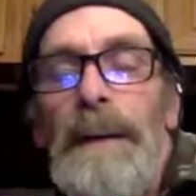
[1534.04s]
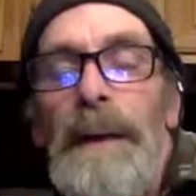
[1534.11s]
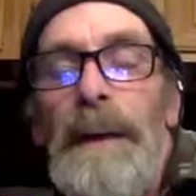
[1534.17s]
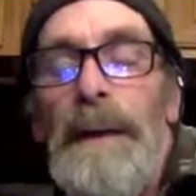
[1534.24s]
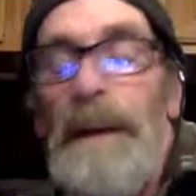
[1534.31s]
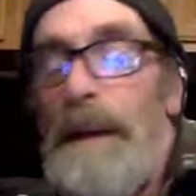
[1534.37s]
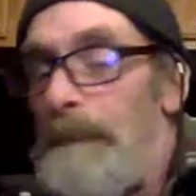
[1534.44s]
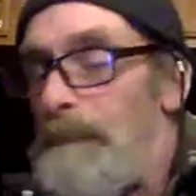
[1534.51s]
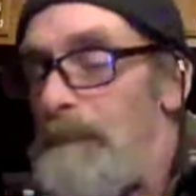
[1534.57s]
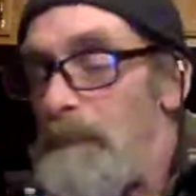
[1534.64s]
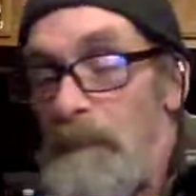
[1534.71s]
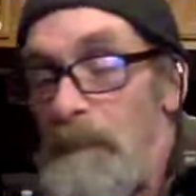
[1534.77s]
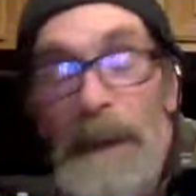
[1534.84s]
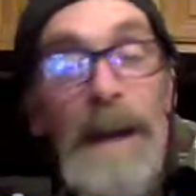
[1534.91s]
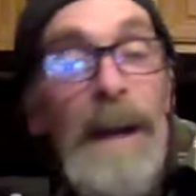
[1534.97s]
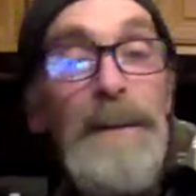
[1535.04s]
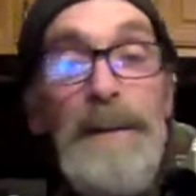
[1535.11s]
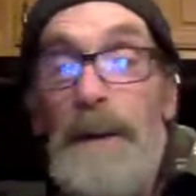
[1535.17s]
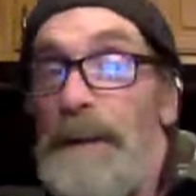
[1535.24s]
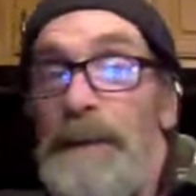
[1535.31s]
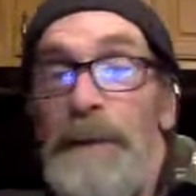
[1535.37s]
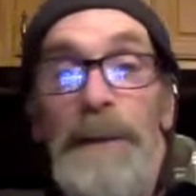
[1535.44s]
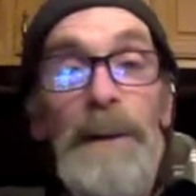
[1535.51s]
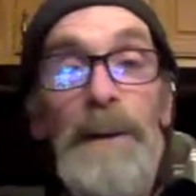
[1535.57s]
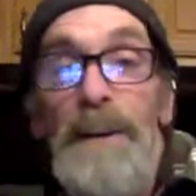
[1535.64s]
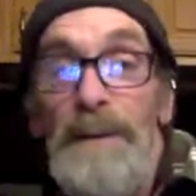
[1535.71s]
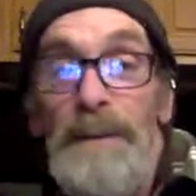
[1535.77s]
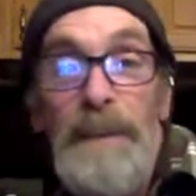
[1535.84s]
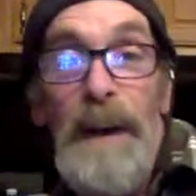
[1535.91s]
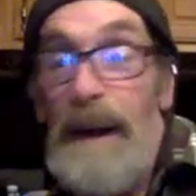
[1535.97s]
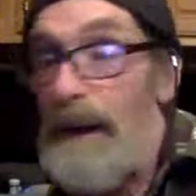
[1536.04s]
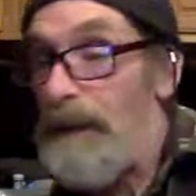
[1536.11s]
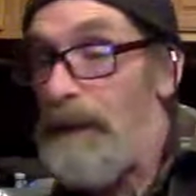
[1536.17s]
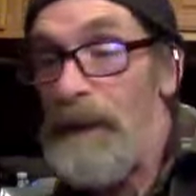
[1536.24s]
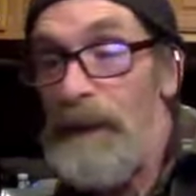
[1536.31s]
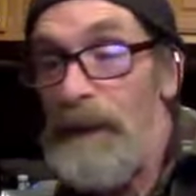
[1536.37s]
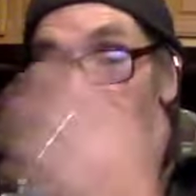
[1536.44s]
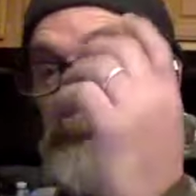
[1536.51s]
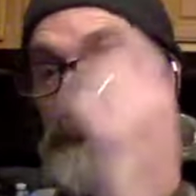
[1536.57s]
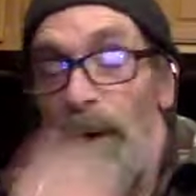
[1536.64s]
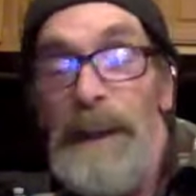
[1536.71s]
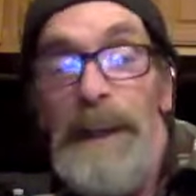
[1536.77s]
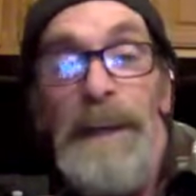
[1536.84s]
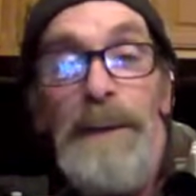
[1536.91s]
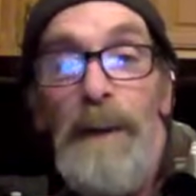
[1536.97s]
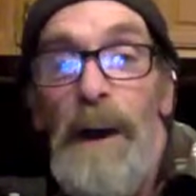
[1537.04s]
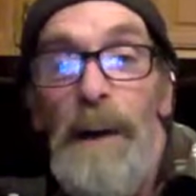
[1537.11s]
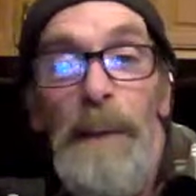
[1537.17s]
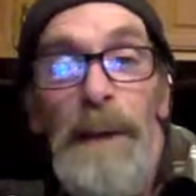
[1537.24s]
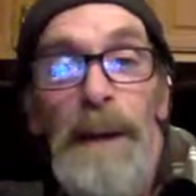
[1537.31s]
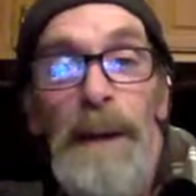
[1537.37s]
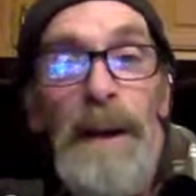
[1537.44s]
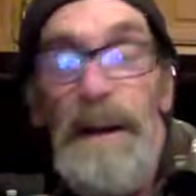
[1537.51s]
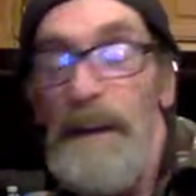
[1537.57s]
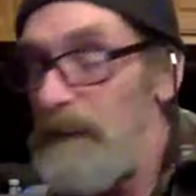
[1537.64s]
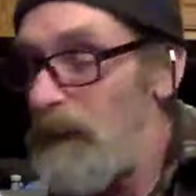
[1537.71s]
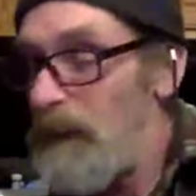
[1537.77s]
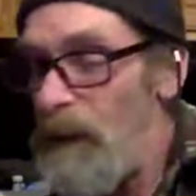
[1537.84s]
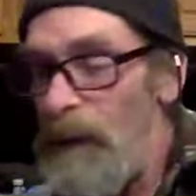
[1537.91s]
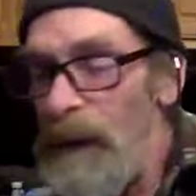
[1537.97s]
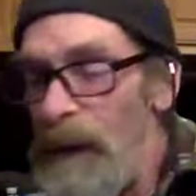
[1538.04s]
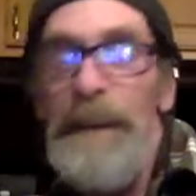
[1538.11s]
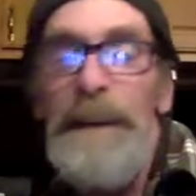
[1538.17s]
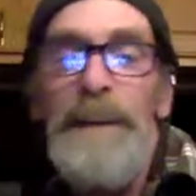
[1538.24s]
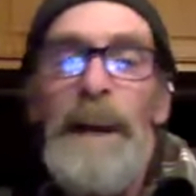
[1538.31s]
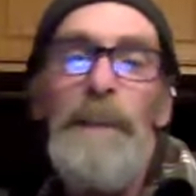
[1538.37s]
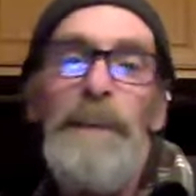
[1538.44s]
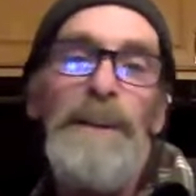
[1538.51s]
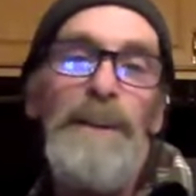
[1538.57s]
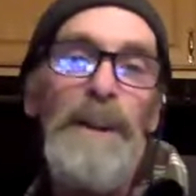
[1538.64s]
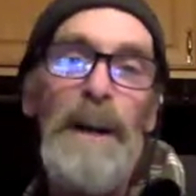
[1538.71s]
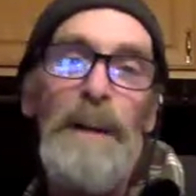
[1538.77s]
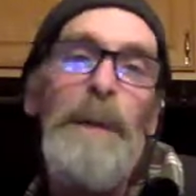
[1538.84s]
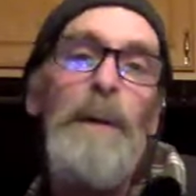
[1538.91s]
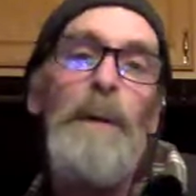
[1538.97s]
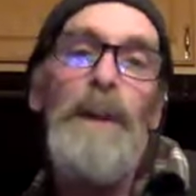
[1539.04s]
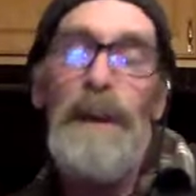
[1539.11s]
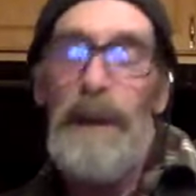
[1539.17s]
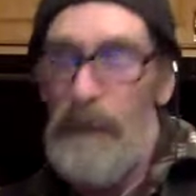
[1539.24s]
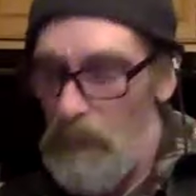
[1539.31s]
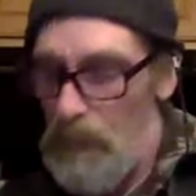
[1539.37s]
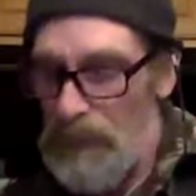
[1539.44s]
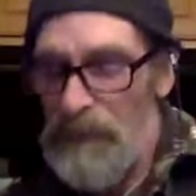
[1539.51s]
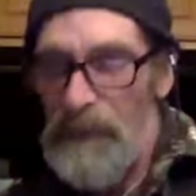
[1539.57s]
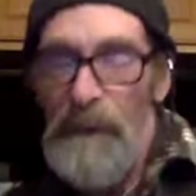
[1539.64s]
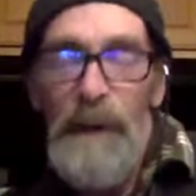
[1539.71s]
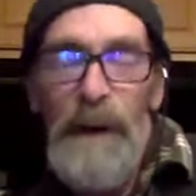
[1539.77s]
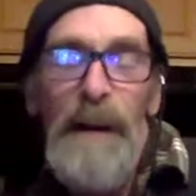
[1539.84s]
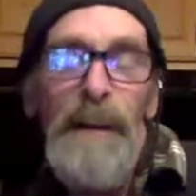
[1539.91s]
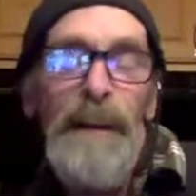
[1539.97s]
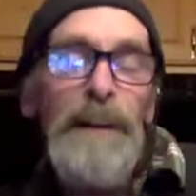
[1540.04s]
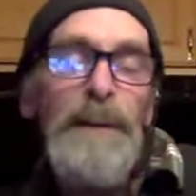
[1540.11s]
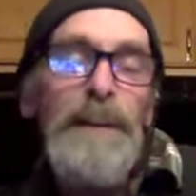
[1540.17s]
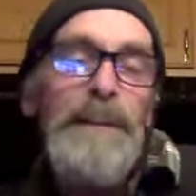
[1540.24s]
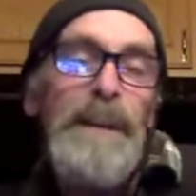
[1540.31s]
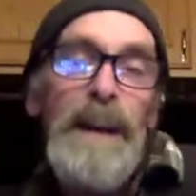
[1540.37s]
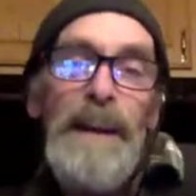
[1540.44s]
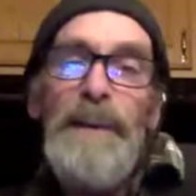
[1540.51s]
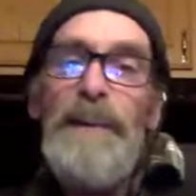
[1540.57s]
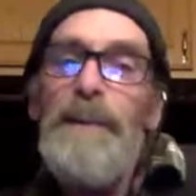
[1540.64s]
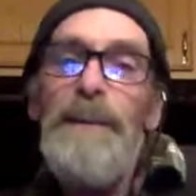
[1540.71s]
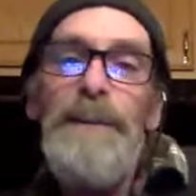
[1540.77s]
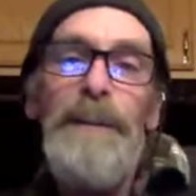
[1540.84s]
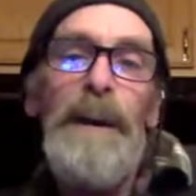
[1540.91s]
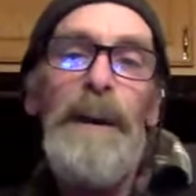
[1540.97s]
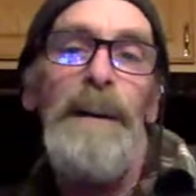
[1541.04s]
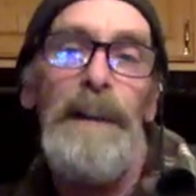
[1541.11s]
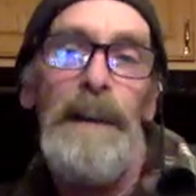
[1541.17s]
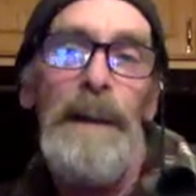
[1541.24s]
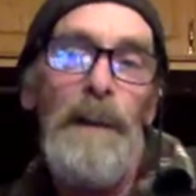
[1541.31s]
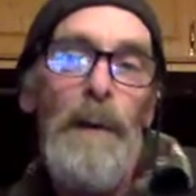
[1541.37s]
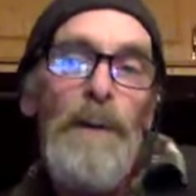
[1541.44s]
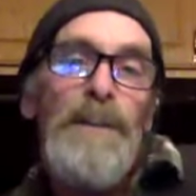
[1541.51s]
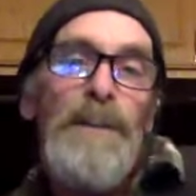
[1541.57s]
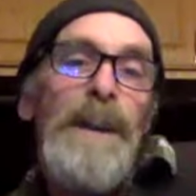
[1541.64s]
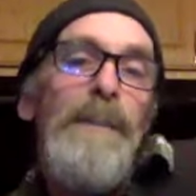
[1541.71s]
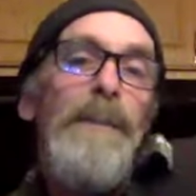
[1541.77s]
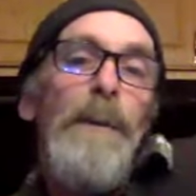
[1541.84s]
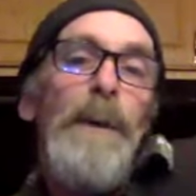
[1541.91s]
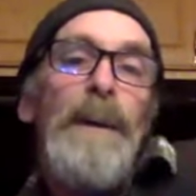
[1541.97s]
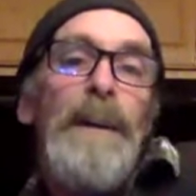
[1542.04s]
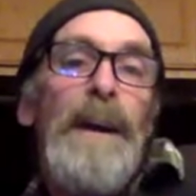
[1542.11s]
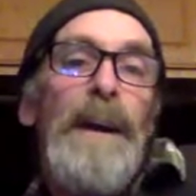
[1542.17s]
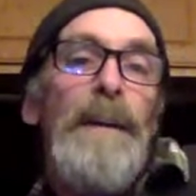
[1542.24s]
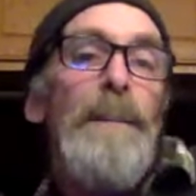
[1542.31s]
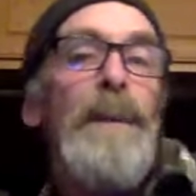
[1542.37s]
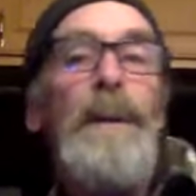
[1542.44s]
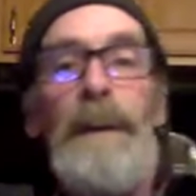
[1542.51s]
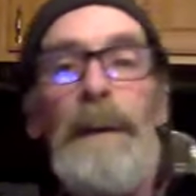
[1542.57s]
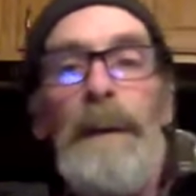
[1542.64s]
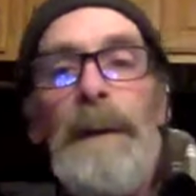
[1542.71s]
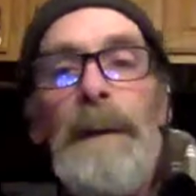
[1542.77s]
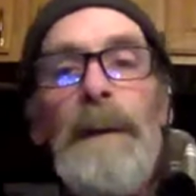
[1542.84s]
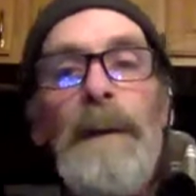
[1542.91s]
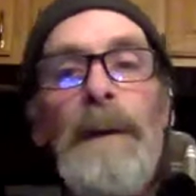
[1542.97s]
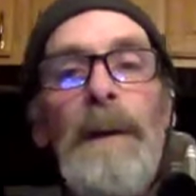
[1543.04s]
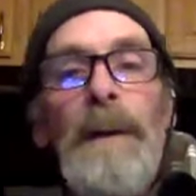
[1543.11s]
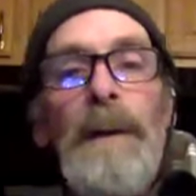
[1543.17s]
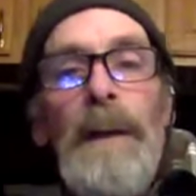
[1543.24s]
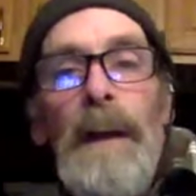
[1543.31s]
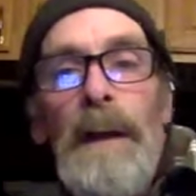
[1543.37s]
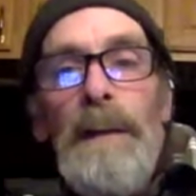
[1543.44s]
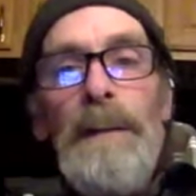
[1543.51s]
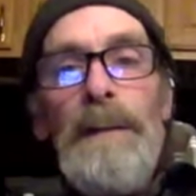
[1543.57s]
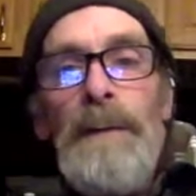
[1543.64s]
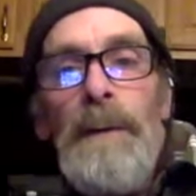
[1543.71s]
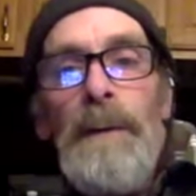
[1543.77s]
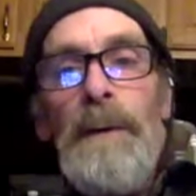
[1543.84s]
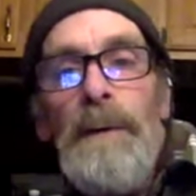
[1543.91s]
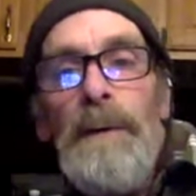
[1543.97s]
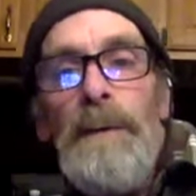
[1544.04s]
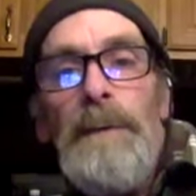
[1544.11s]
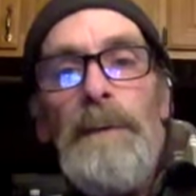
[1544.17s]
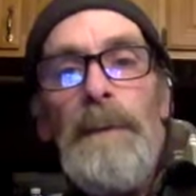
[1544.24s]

And then, but I did it for years after he taught me, and I did, he'd come and check my work every once in a while, and he'd say, hey, you're doing fine. The horse never went lame. So